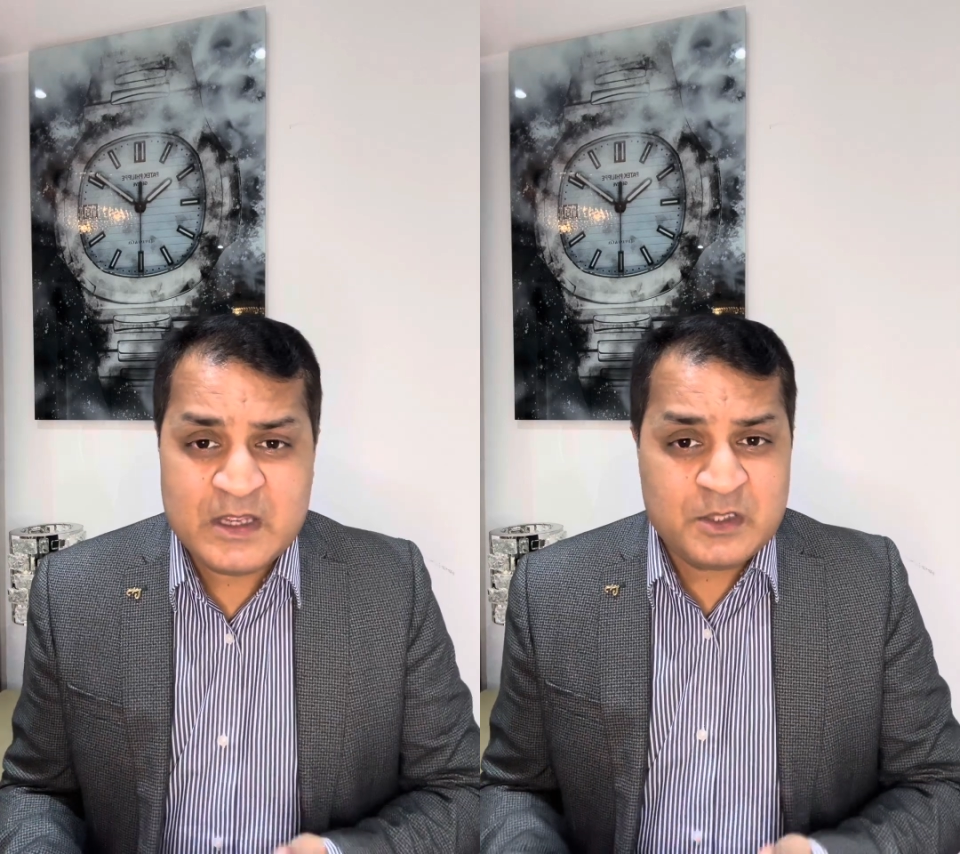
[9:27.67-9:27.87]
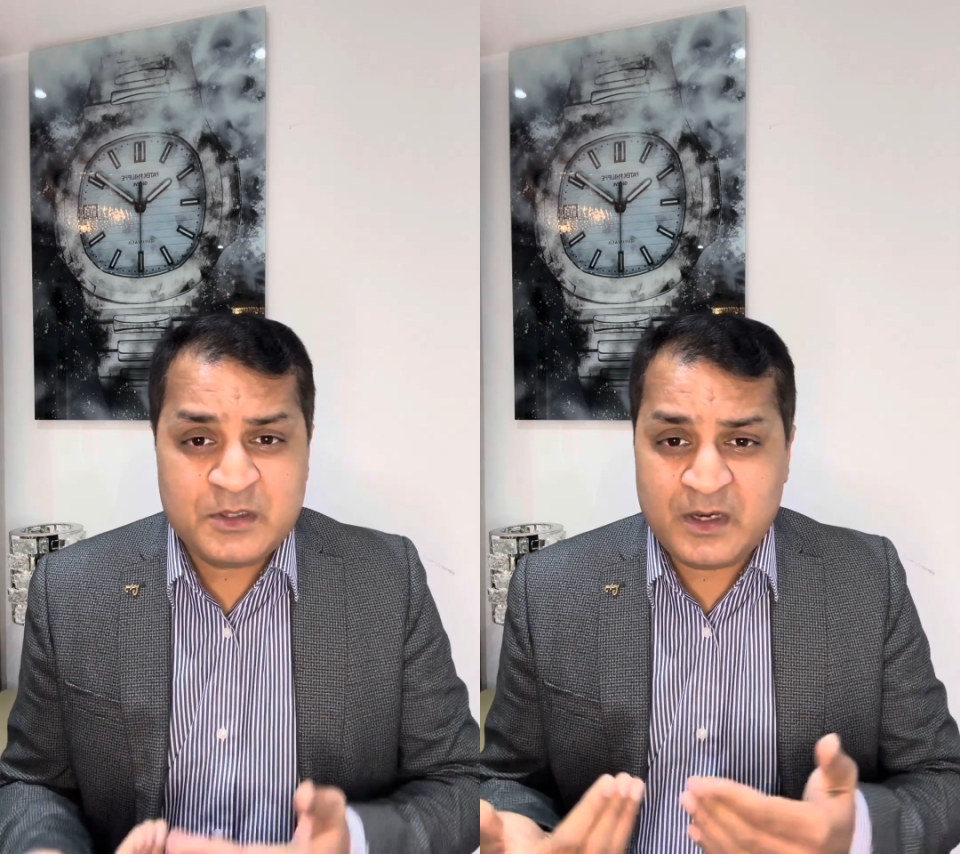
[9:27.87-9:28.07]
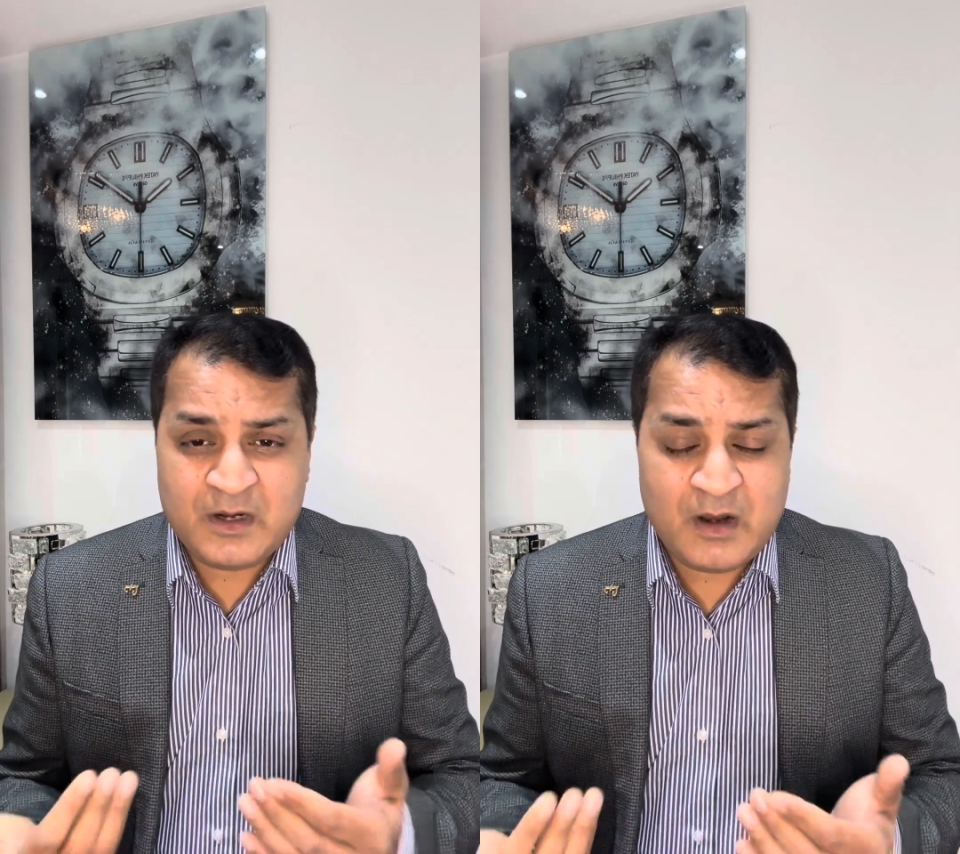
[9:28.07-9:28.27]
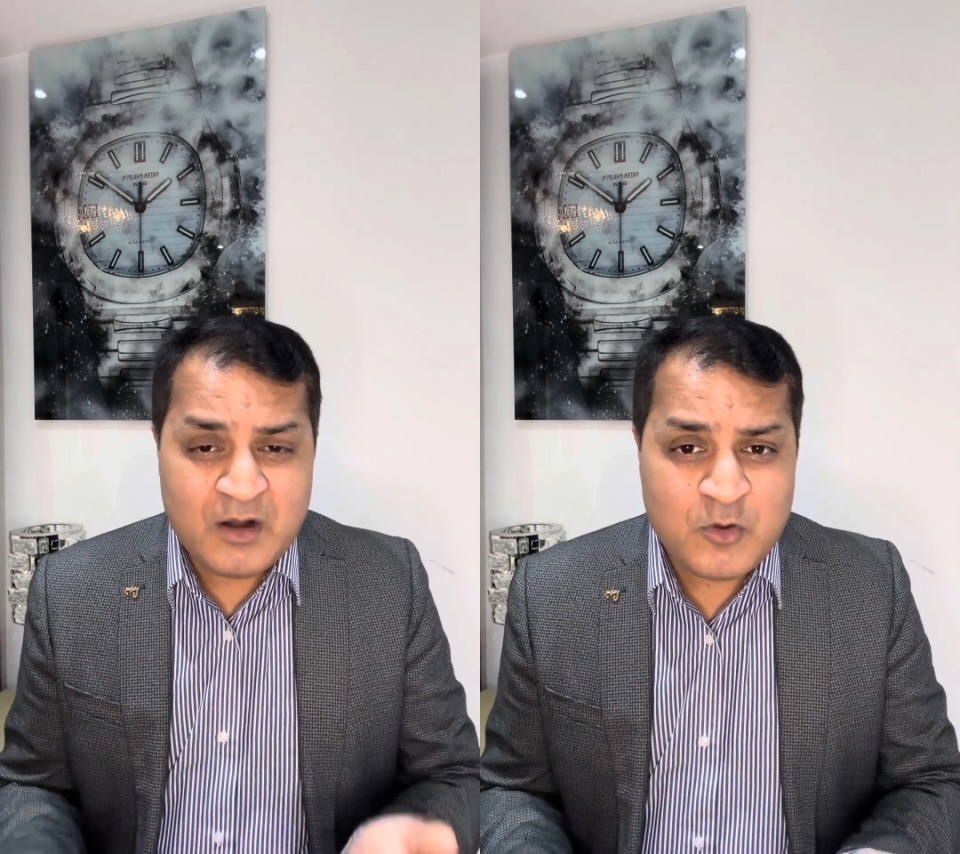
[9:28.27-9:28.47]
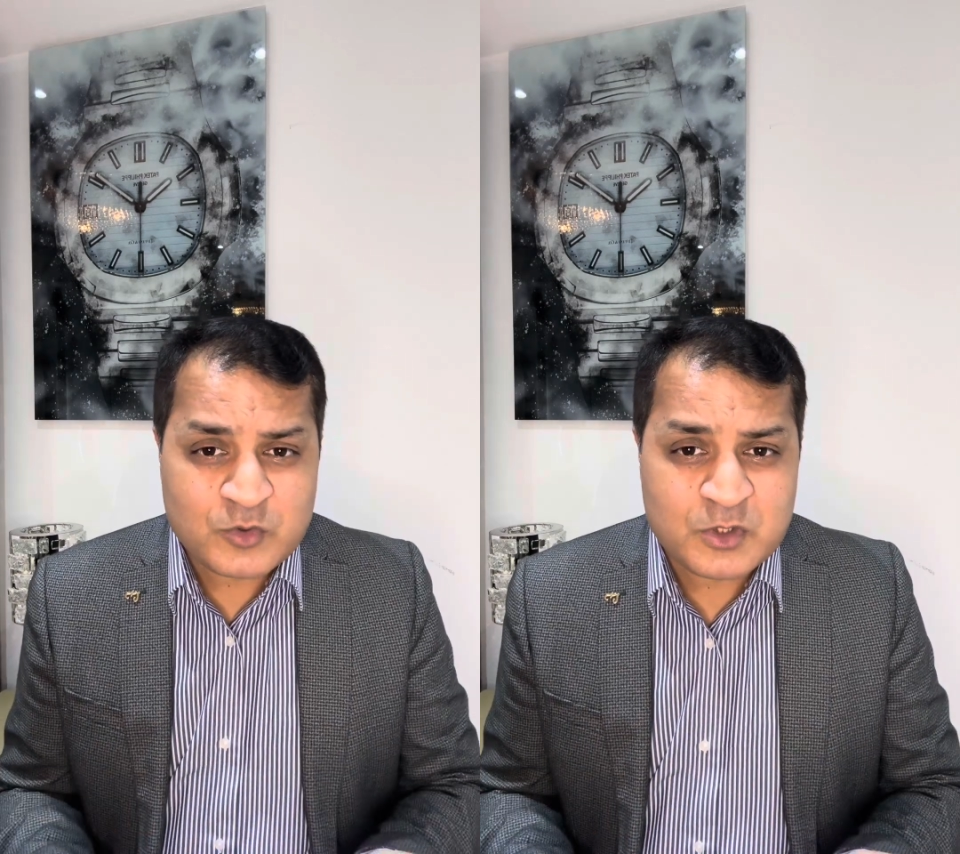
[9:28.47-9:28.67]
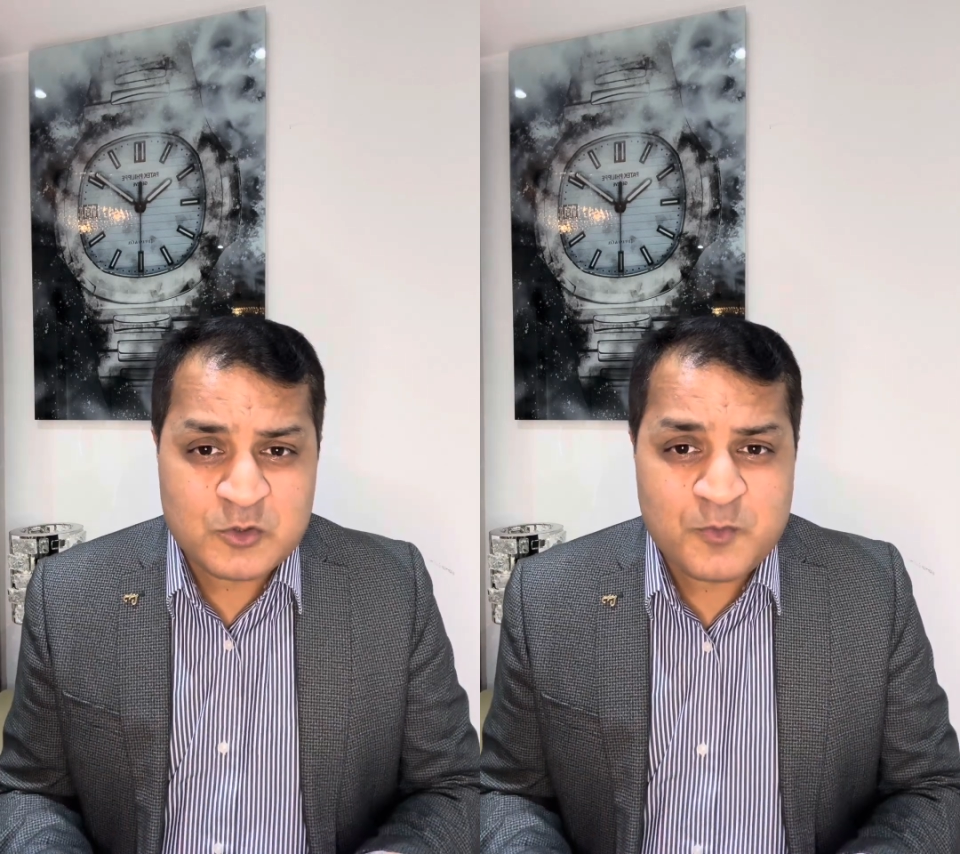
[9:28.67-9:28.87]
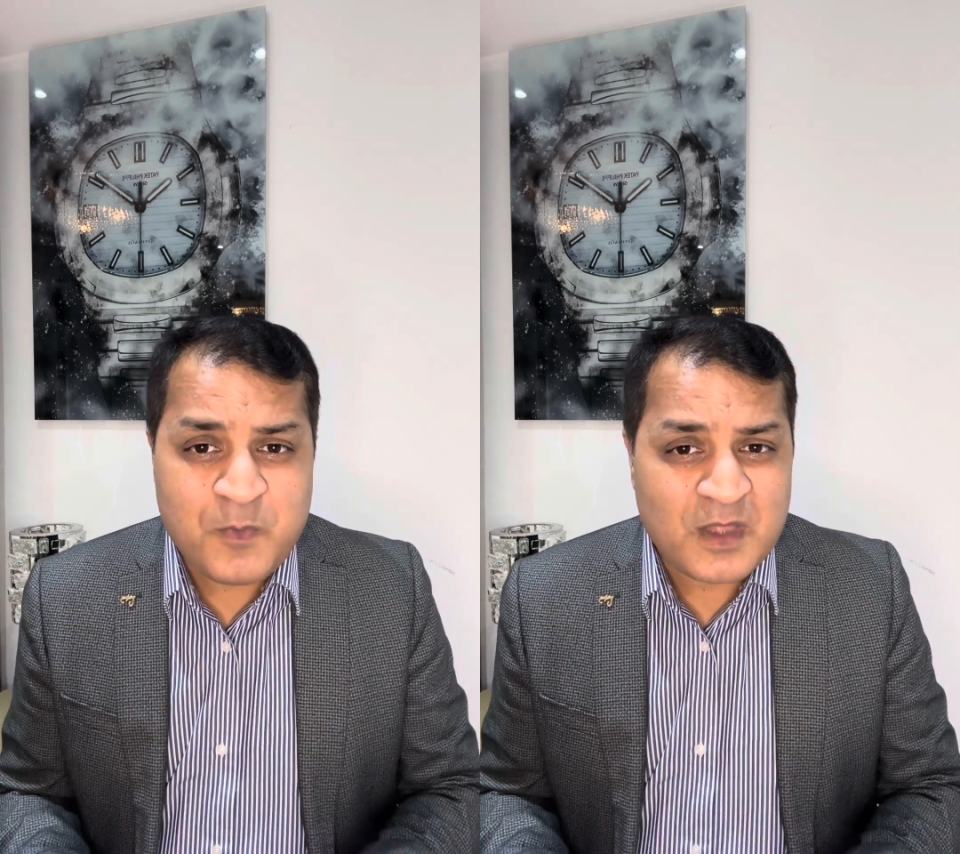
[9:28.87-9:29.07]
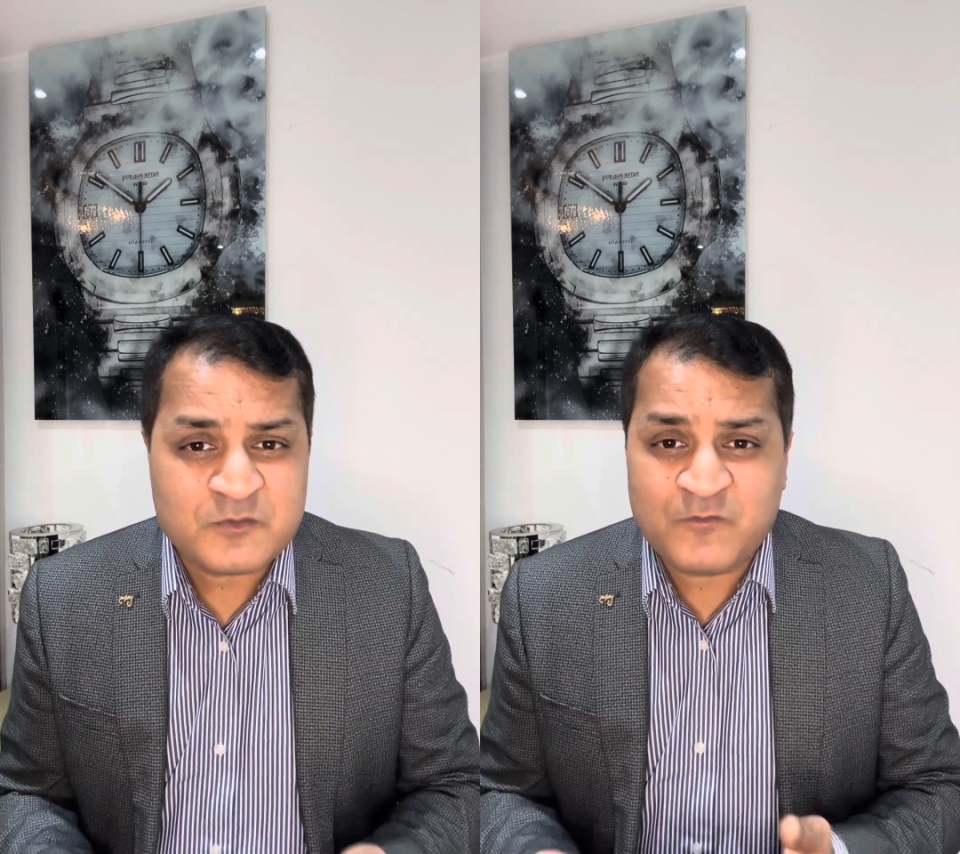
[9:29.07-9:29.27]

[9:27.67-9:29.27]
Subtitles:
There are doctors who passed